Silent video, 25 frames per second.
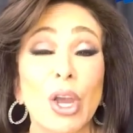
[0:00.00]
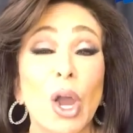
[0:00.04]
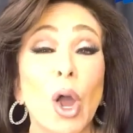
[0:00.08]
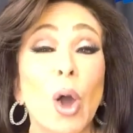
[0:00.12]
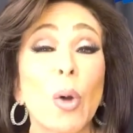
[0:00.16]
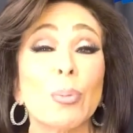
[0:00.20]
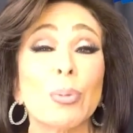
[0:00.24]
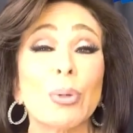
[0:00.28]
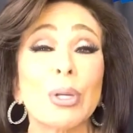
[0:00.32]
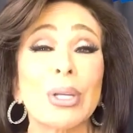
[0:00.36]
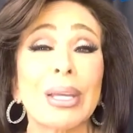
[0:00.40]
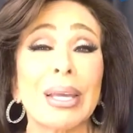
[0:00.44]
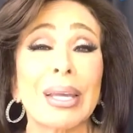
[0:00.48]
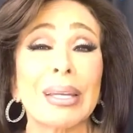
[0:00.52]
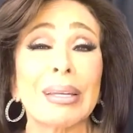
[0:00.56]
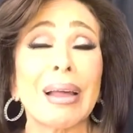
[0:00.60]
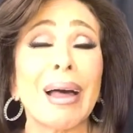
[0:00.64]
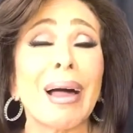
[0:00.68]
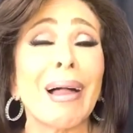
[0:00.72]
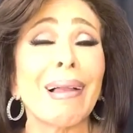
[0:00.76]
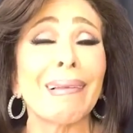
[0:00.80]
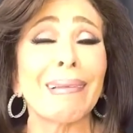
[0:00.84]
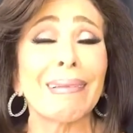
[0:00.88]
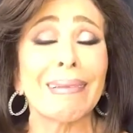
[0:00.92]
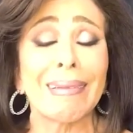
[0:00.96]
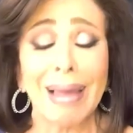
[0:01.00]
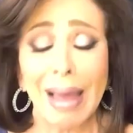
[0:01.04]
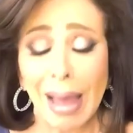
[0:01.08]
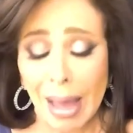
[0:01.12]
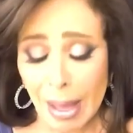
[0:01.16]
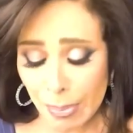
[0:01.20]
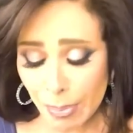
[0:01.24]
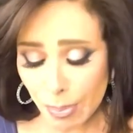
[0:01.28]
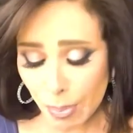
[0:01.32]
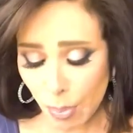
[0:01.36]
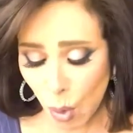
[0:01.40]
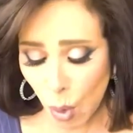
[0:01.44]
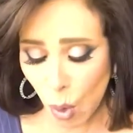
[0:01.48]
I hope you get a
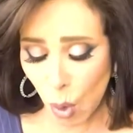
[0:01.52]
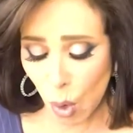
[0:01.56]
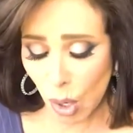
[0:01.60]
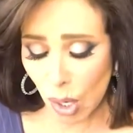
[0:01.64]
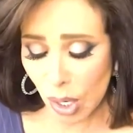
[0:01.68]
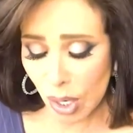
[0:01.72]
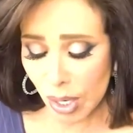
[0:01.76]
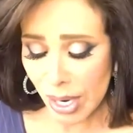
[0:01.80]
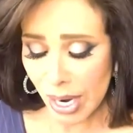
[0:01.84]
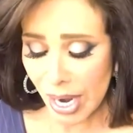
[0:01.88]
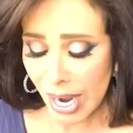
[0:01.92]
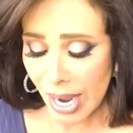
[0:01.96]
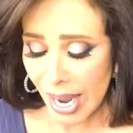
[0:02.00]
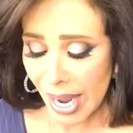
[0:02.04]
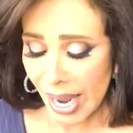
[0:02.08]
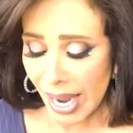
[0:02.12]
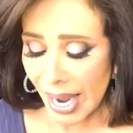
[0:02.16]
lot more.